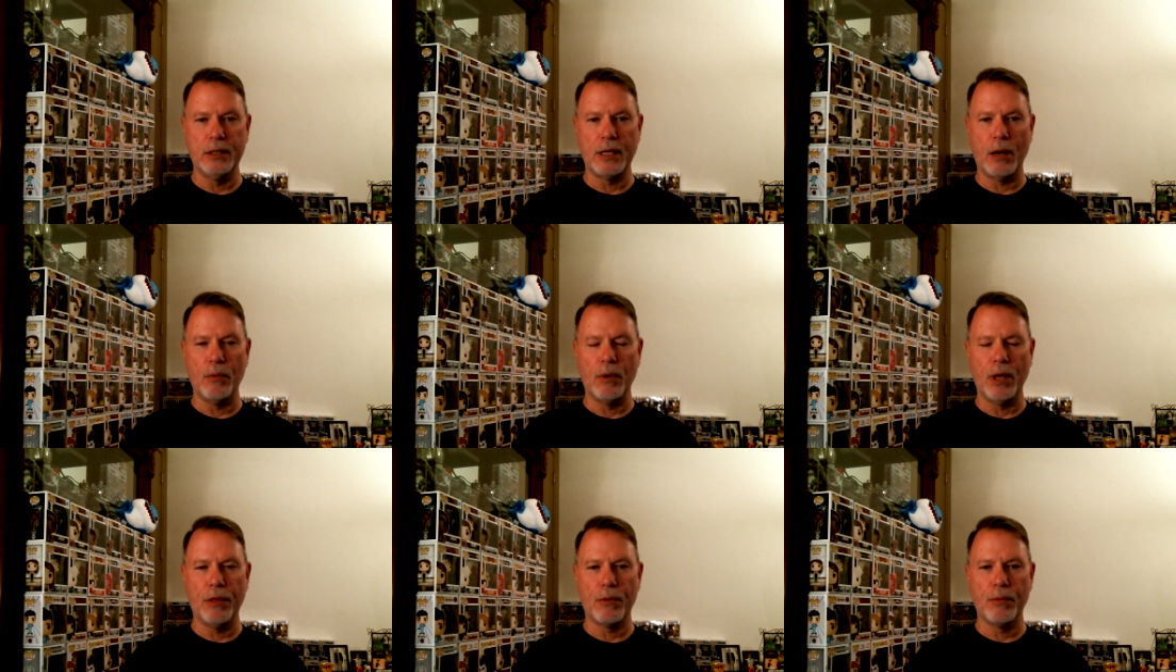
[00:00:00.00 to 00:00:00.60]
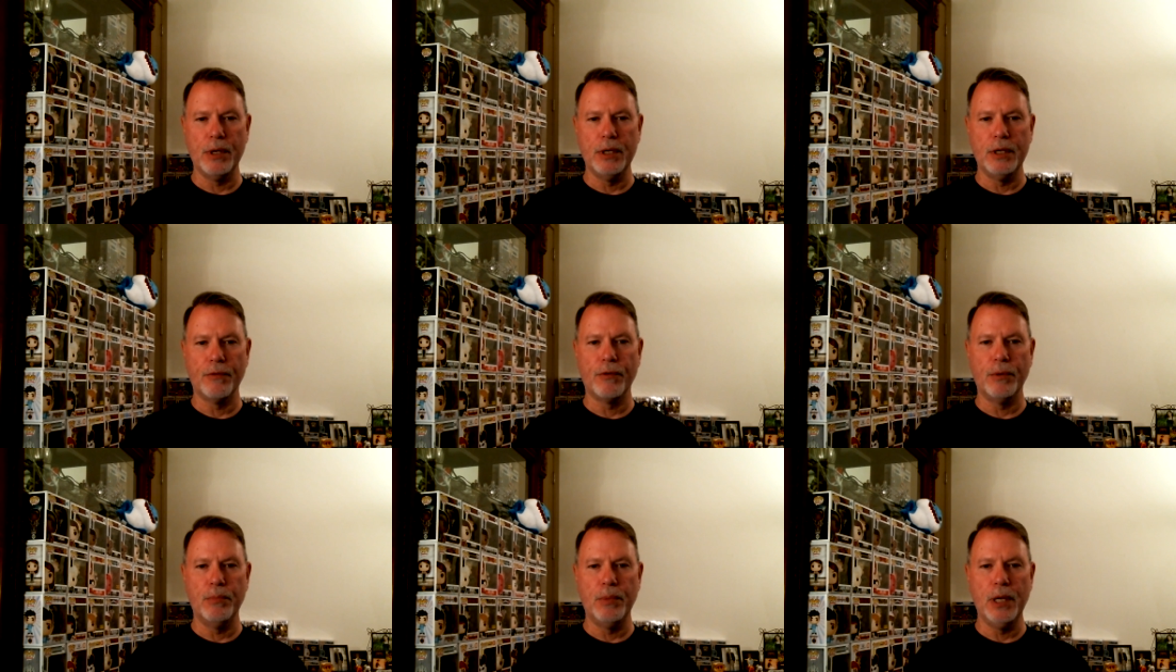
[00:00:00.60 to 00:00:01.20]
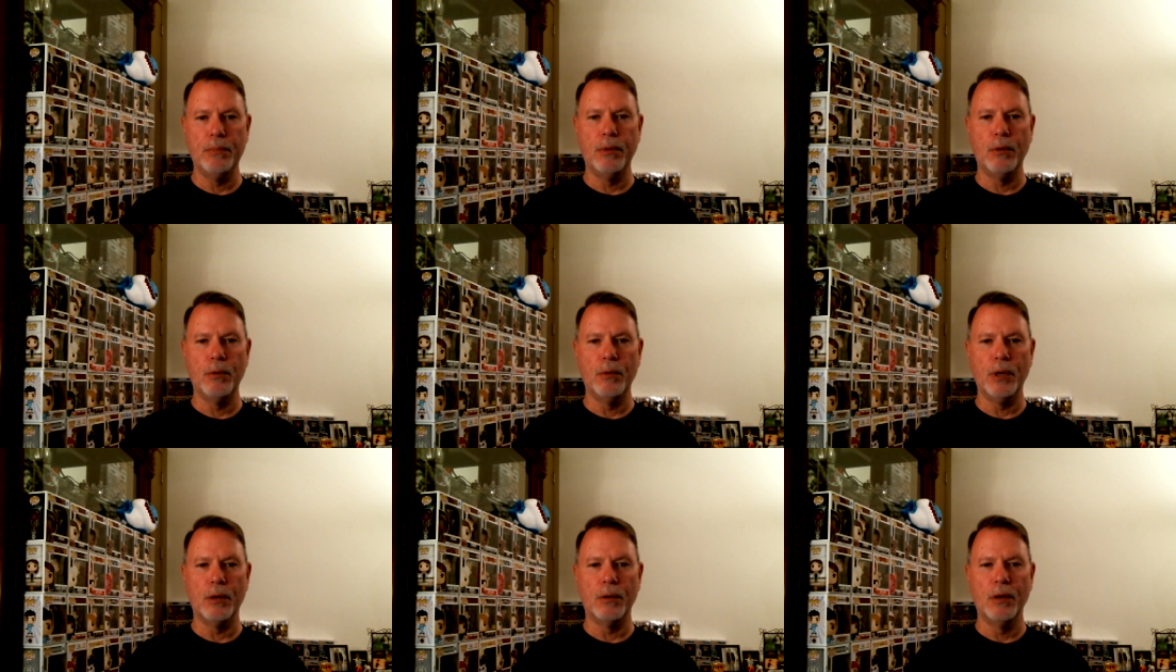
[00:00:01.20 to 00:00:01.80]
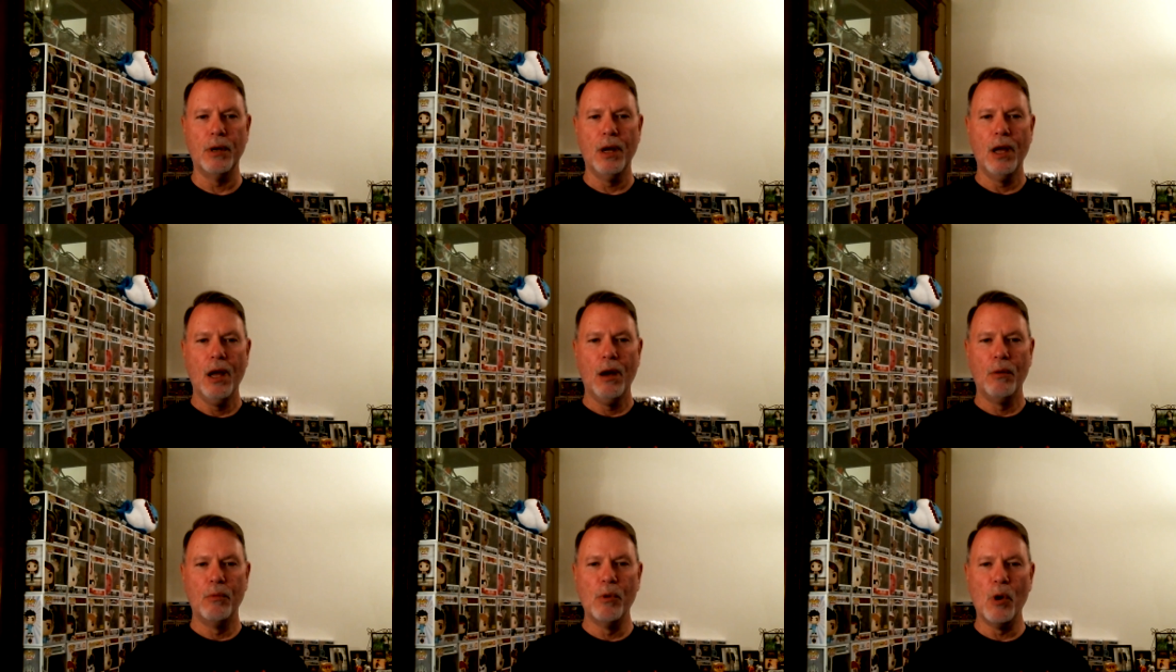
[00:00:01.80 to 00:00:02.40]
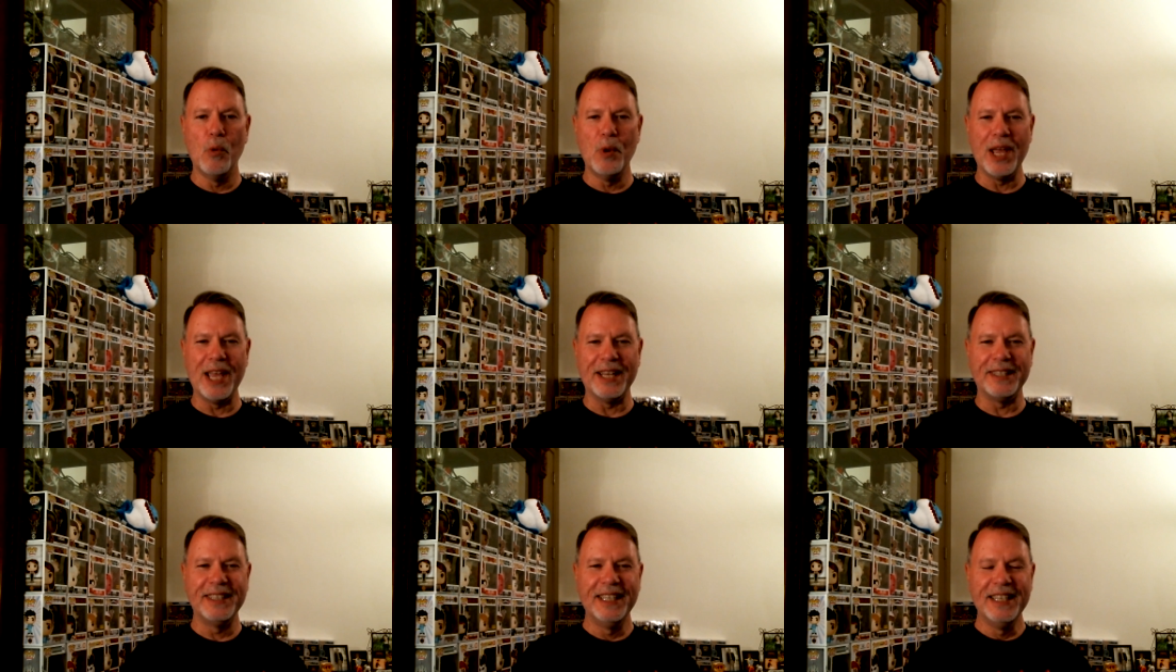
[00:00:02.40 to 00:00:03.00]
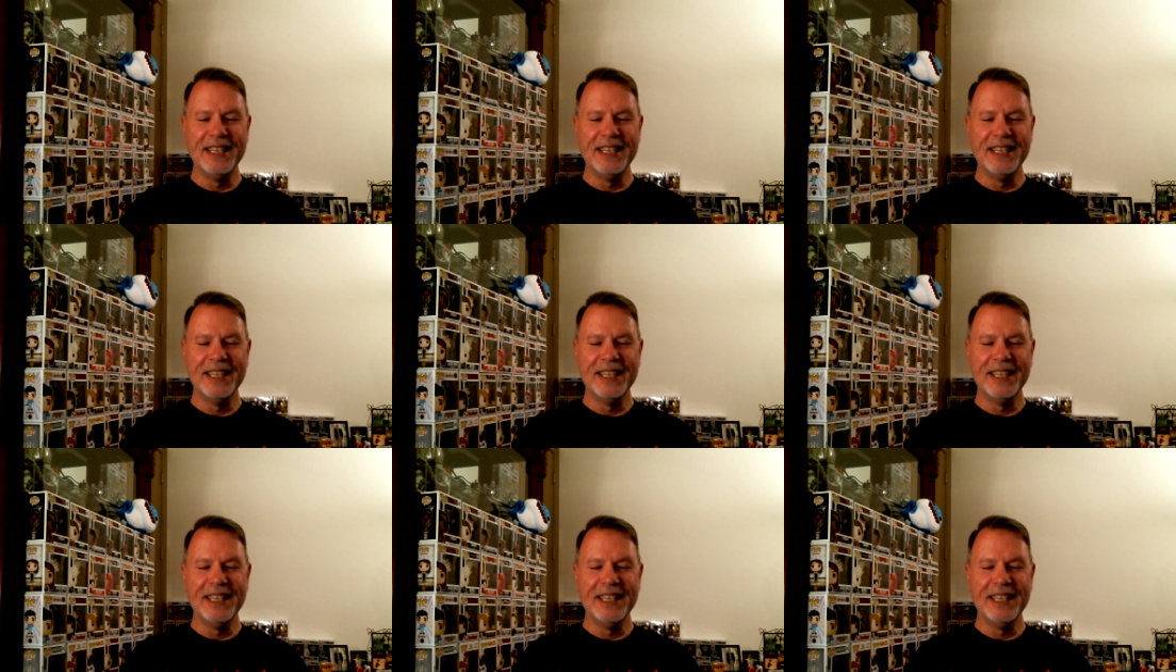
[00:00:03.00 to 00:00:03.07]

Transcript: That way, three different people will will win.